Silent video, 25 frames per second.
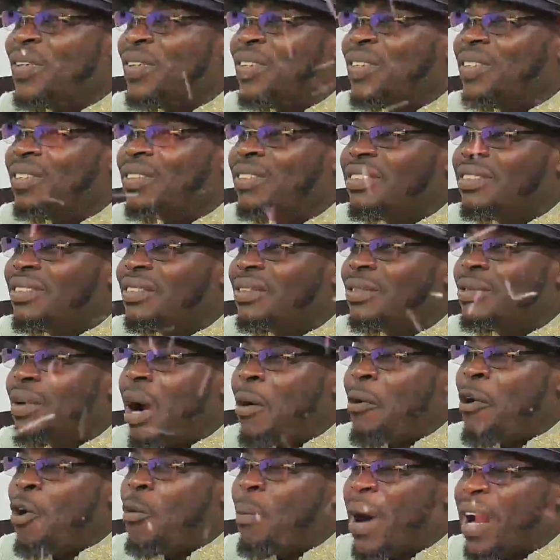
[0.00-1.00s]
And now the
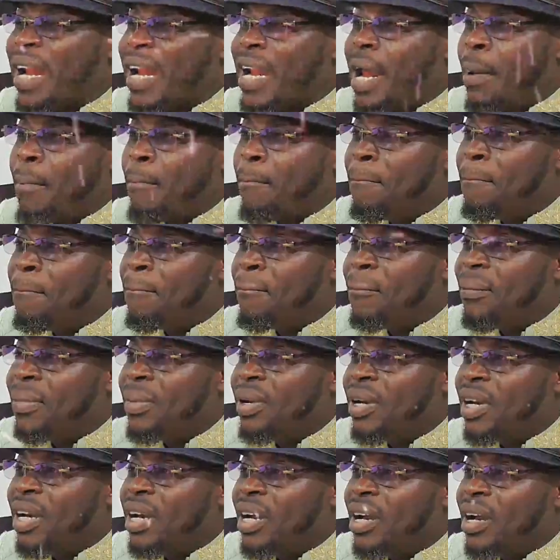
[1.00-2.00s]
very ubano, and the
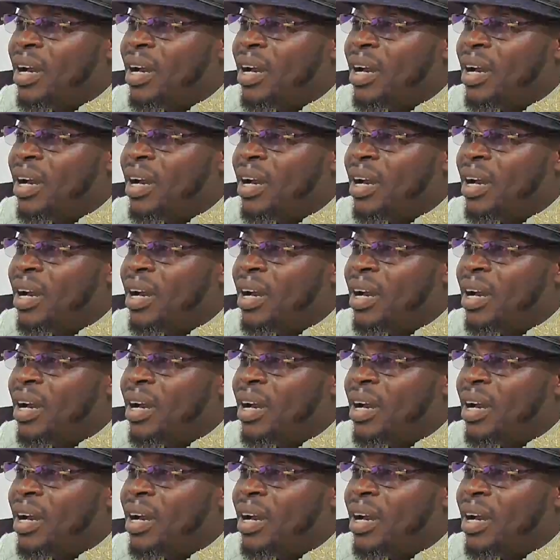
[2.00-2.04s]
panas of